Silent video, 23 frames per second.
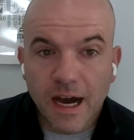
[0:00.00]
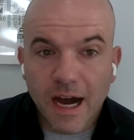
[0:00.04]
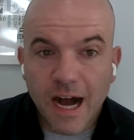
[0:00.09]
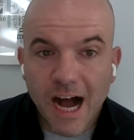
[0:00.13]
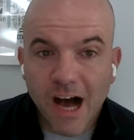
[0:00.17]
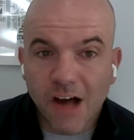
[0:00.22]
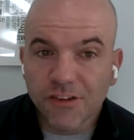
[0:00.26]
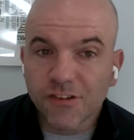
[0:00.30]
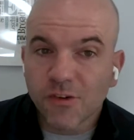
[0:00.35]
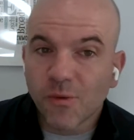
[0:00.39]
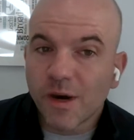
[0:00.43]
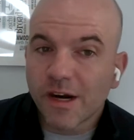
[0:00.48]
I
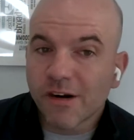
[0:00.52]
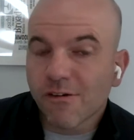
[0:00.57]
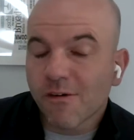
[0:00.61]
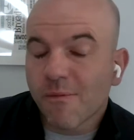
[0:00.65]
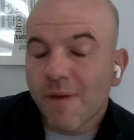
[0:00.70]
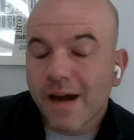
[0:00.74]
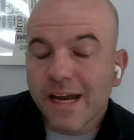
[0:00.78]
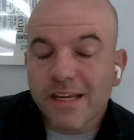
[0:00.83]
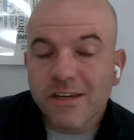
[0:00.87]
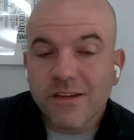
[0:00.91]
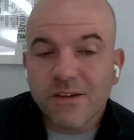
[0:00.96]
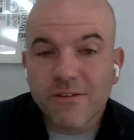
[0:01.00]
also want to
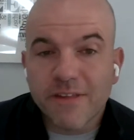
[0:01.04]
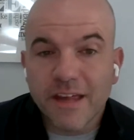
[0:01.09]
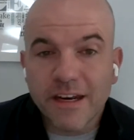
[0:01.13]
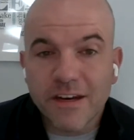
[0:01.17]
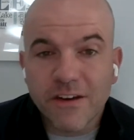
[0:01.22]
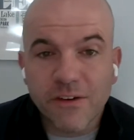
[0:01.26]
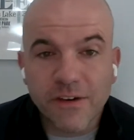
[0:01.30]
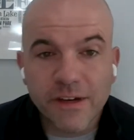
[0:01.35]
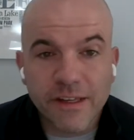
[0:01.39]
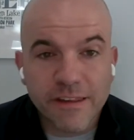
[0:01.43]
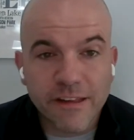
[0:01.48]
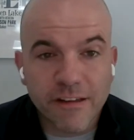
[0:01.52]
remind you that
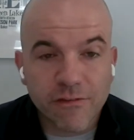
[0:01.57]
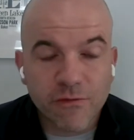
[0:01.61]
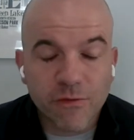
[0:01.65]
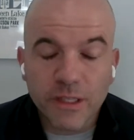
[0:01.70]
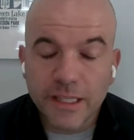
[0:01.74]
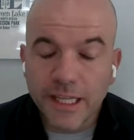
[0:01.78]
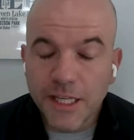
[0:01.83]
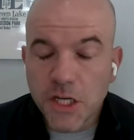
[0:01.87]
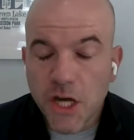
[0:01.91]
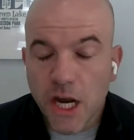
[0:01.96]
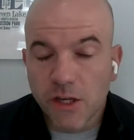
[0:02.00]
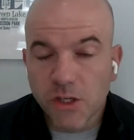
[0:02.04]
during this
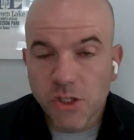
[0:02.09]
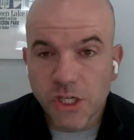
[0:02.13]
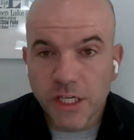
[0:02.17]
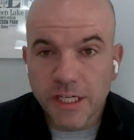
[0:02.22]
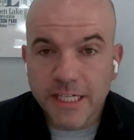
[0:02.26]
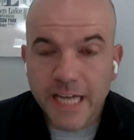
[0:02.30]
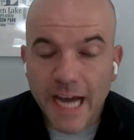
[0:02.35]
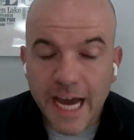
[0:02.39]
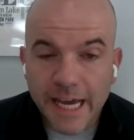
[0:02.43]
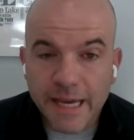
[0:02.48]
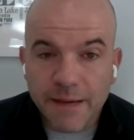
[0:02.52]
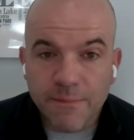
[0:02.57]
really challenging
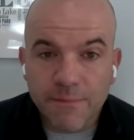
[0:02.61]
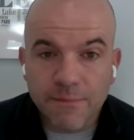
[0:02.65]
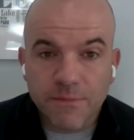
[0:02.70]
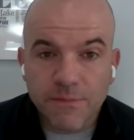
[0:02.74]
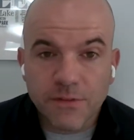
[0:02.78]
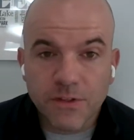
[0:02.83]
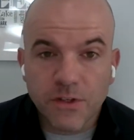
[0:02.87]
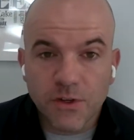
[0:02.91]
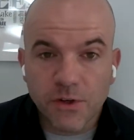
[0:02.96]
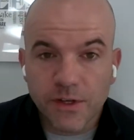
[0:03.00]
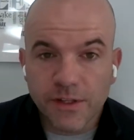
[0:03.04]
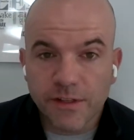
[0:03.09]
time,
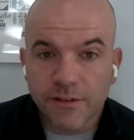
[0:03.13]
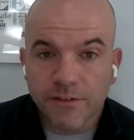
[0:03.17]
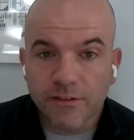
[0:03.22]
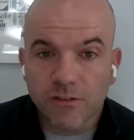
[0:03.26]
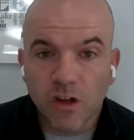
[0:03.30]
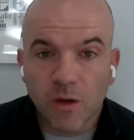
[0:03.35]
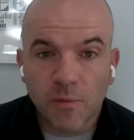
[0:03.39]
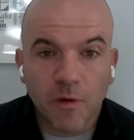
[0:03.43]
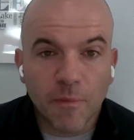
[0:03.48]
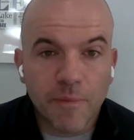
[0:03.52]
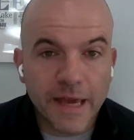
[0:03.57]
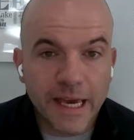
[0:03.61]
during this
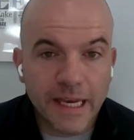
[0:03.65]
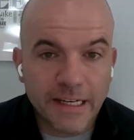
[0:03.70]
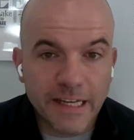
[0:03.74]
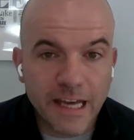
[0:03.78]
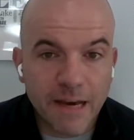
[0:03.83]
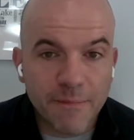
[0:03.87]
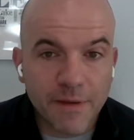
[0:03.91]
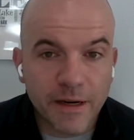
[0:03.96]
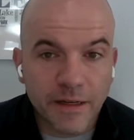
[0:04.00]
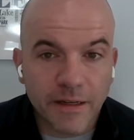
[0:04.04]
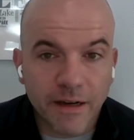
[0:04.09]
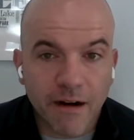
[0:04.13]
global
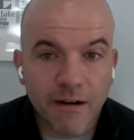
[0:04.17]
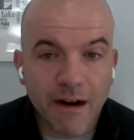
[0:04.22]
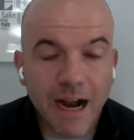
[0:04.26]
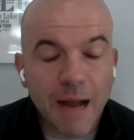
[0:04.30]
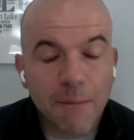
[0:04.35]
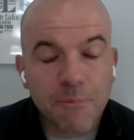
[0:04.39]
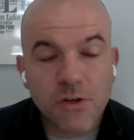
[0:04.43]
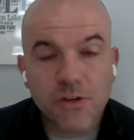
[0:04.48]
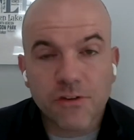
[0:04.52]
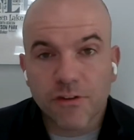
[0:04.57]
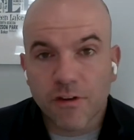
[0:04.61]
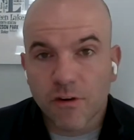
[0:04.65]
pandemic, our
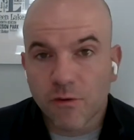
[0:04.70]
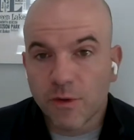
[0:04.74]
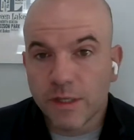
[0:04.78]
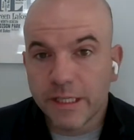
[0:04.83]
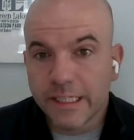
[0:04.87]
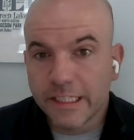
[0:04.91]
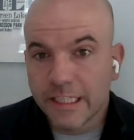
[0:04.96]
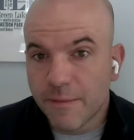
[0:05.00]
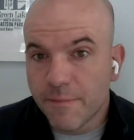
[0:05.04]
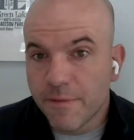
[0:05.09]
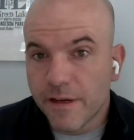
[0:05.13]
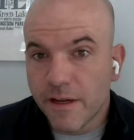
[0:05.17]
options are
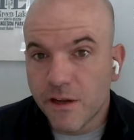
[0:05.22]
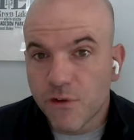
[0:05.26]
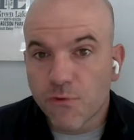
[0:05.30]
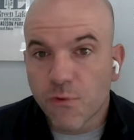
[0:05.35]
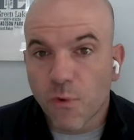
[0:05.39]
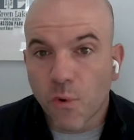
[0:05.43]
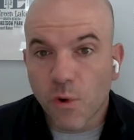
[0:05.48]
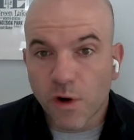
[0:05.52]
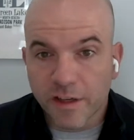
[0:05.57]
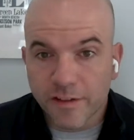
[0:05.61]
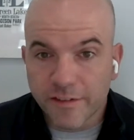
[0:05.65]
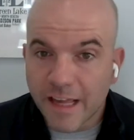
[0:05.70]
really limited,
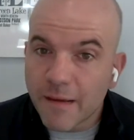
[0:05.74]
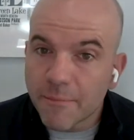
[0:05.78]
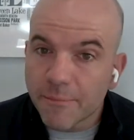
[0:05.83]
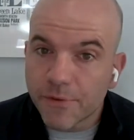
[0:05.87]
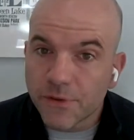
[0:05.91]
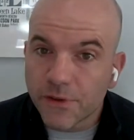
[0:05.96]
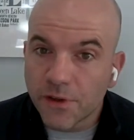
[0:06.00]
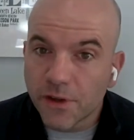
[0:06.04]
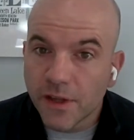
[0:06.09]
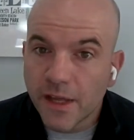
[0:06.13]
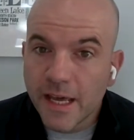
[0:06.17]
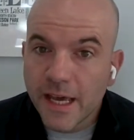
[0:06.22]
for
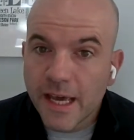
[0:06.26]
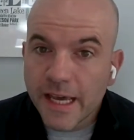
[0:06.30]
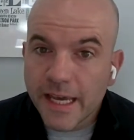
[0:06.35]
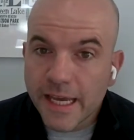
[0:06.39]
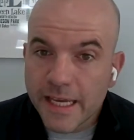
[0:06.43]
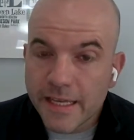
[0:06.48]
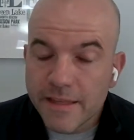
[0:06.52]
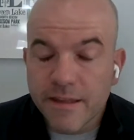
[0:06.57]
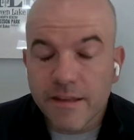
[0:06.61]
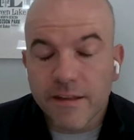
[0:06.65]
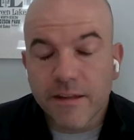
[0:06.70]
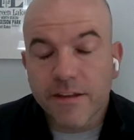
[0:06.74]
example,
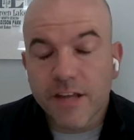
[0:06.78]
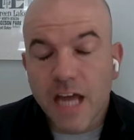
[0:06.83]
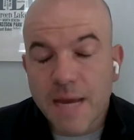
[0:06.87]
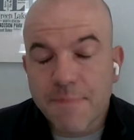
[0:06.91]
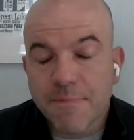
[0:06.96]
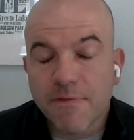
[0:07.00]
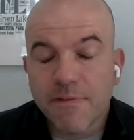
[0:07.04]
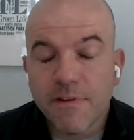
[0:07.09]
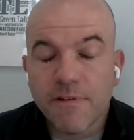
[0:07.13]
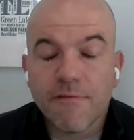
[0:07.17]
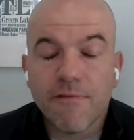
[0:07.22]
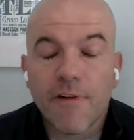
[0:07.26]
in the
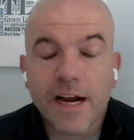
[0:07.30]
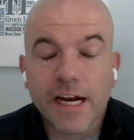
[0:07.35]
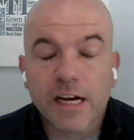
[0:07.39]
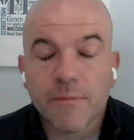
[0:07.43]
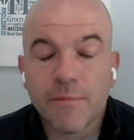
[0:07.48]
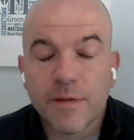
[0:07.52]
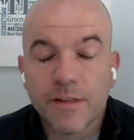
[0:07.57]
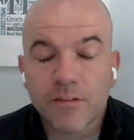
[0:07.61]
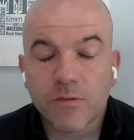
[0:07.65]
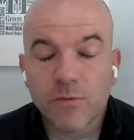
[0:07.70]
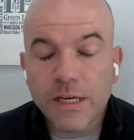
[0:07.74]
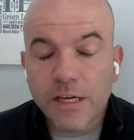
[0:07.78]
type of
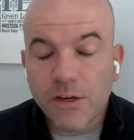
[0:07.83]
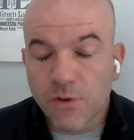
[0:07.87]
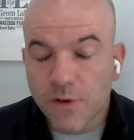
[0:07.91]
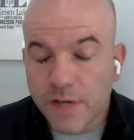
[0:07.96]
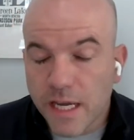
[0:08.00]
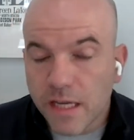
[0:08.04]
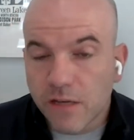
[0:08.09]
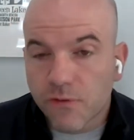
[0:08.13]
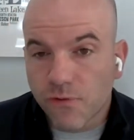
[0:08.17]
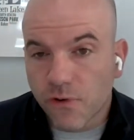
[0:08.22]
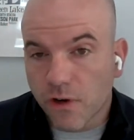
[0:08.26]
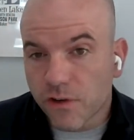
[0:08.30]
environments we
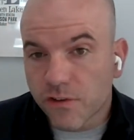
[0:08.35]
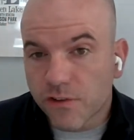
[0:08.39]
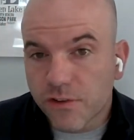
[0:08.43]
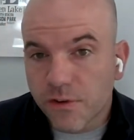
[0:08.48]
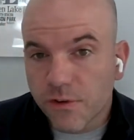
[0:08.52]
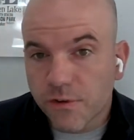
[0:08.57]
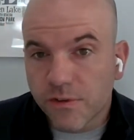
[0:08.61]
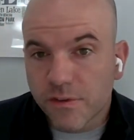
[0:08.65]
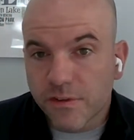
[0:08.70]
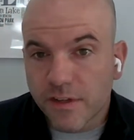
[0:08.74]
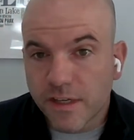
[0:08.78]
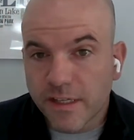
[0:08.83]
create for our
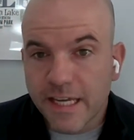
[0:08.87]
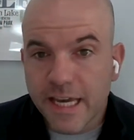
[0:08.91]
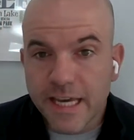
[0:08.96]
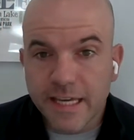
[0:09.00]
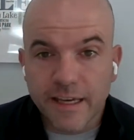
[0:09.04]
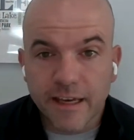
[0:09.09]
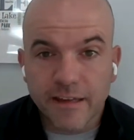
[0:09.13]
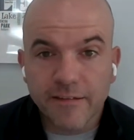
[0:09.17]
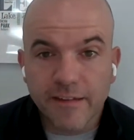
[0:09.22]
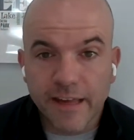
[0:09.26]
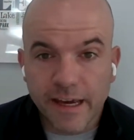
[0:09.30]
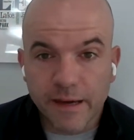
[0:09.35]
students to take
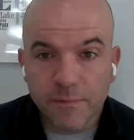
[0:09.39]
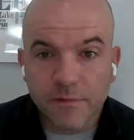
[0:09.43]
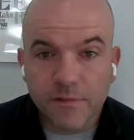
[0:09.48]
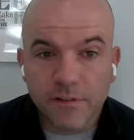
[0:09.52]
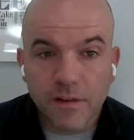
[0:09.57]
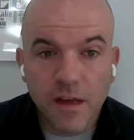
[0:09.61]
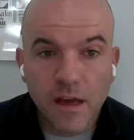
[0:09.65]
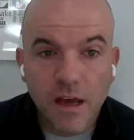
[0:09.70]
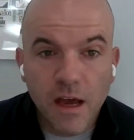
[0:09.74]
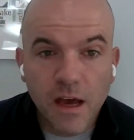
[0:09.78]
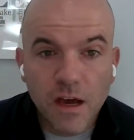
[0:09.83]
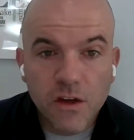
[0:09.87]

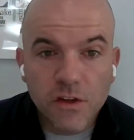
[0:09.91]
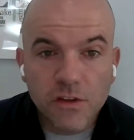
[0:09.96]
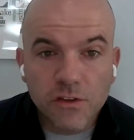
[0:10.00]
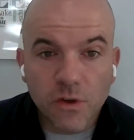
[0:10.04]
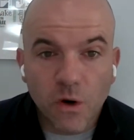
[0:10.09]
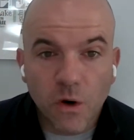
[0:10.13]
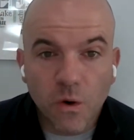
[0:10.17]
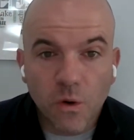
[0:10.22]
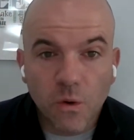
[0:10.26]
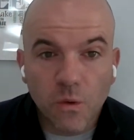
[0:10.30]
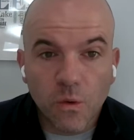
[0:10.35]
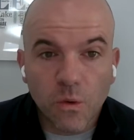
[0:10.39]
exams.
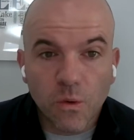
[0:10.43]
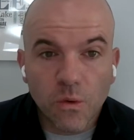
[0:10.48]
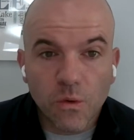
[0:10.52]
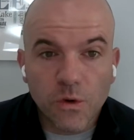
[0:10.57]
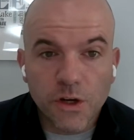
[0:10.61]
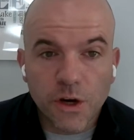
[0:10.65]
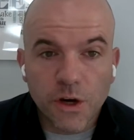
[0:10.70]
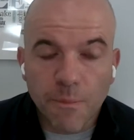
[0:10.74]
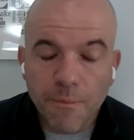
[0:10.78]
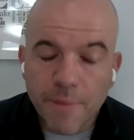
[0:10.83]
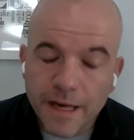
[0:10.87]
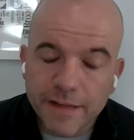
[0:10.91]
So,
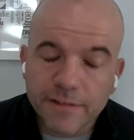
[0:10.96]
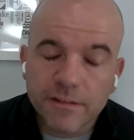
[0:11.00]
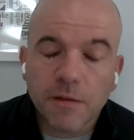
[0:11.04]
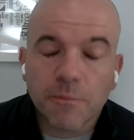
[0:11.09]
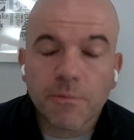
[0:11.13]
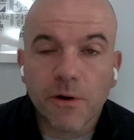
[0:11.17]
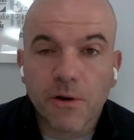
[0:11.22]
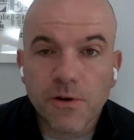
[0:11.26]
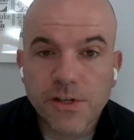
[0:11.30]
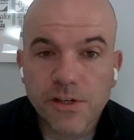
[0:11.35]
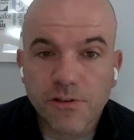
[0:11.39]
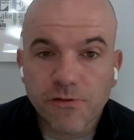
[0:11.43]
your best
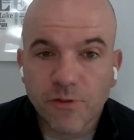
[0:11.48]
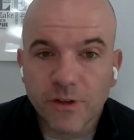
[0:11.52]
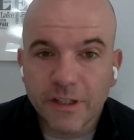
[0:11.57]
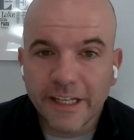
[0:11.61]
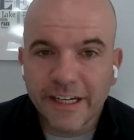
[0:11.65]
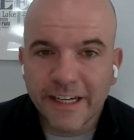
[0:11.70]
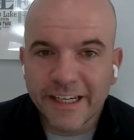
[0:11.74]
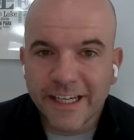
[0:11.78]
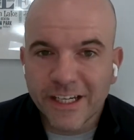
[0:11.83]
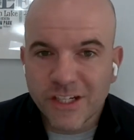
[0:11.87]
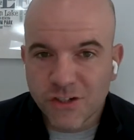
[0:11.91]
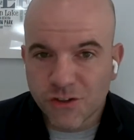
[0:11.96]
approach is really
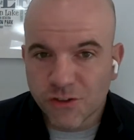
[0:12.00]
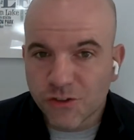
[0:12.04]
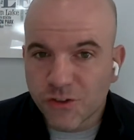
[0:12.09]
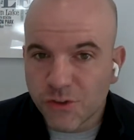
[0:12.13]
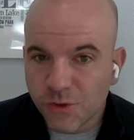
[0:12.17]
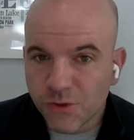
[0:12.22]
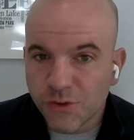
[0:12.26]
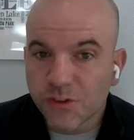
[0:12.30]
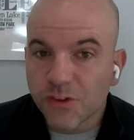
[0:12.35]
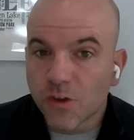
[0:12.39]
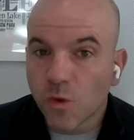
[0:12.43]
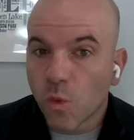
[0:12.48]
to get your
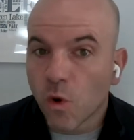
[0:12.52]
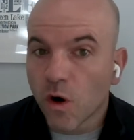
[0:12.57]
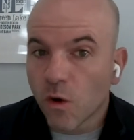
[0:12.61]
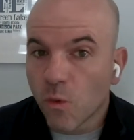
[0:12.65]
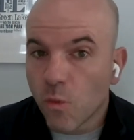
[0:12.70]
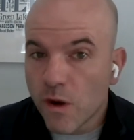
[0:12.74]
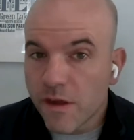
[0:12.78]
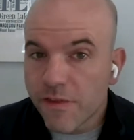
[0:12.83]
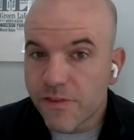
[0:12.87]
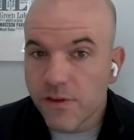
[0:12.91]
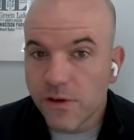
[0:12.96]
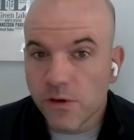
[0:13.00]
students to work
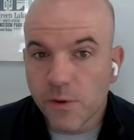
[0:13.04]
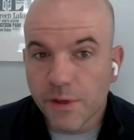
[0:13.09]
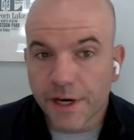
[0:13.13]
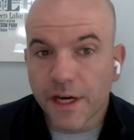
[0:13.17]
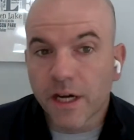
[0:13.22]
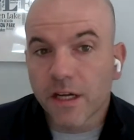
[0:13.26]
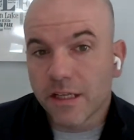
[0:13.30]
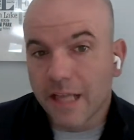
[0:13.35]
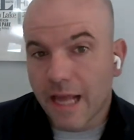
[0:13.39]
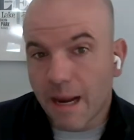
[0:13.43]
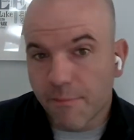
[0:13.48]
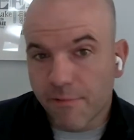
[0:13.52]
with you in a
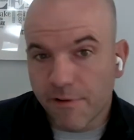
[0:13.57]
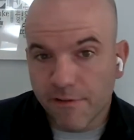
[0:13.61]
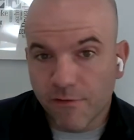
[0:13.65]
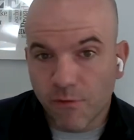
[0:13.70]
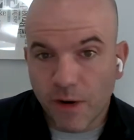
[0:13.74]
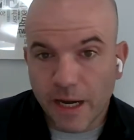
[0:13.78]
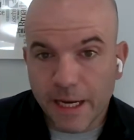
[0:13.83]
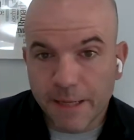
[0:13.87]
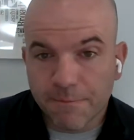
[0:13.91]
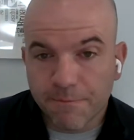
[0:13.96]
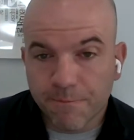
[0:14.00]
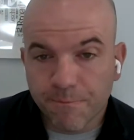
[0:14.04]
collaborative
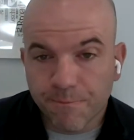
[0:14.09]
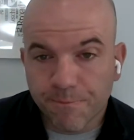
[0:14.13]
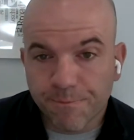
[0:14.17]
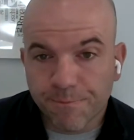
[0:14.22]
way